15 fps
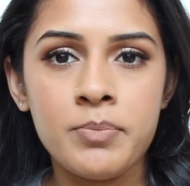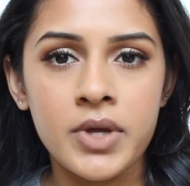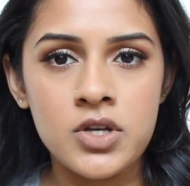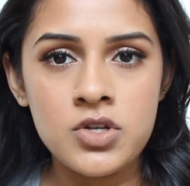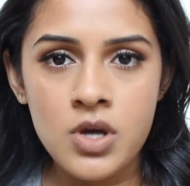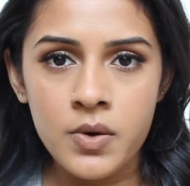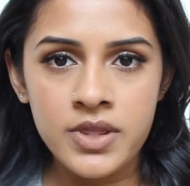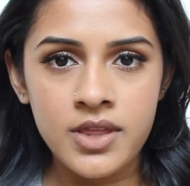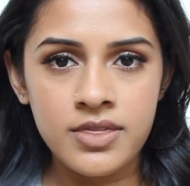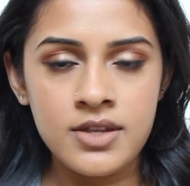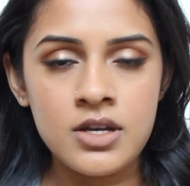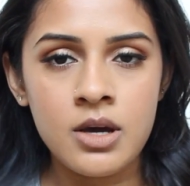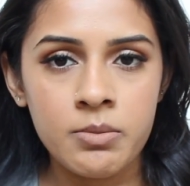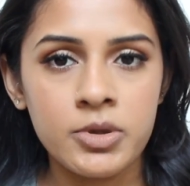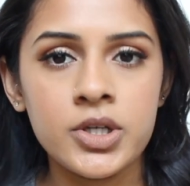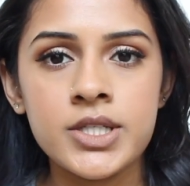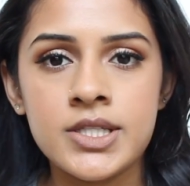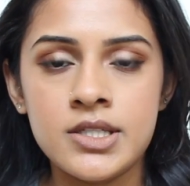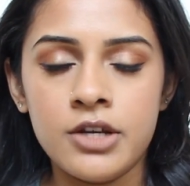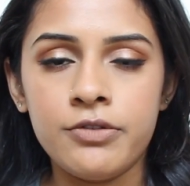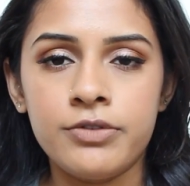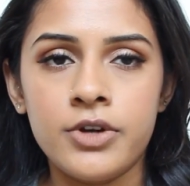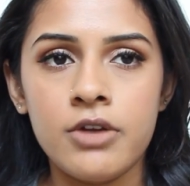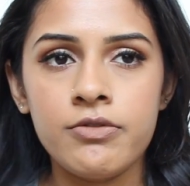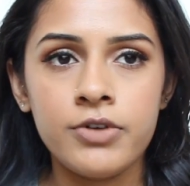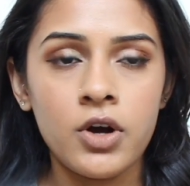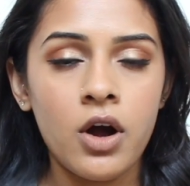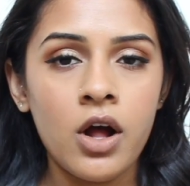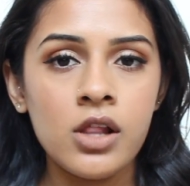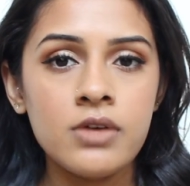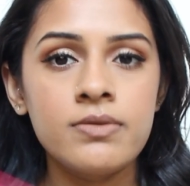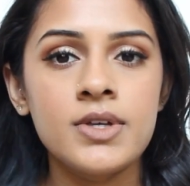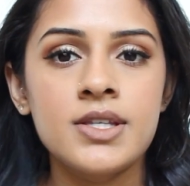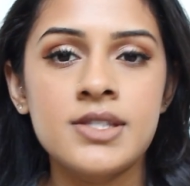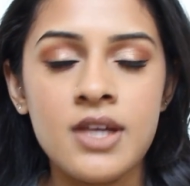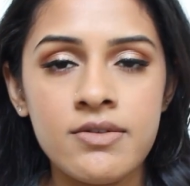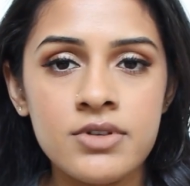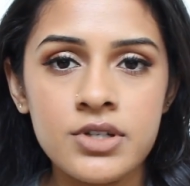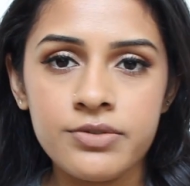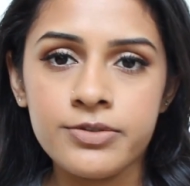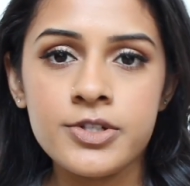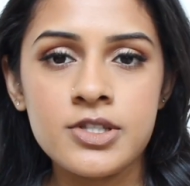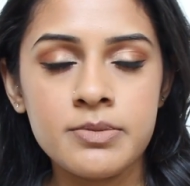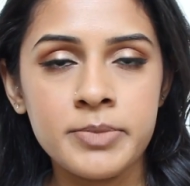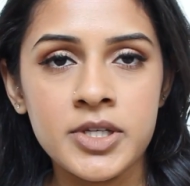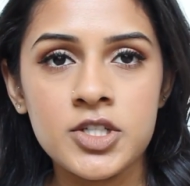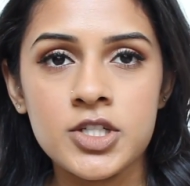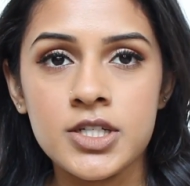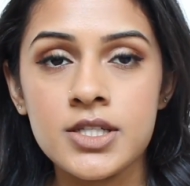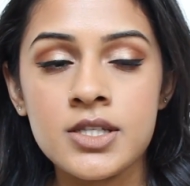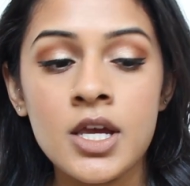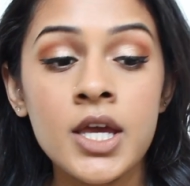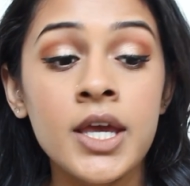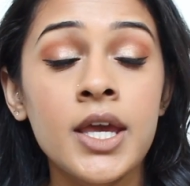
but knowing that the number is different for all of these 7 different species.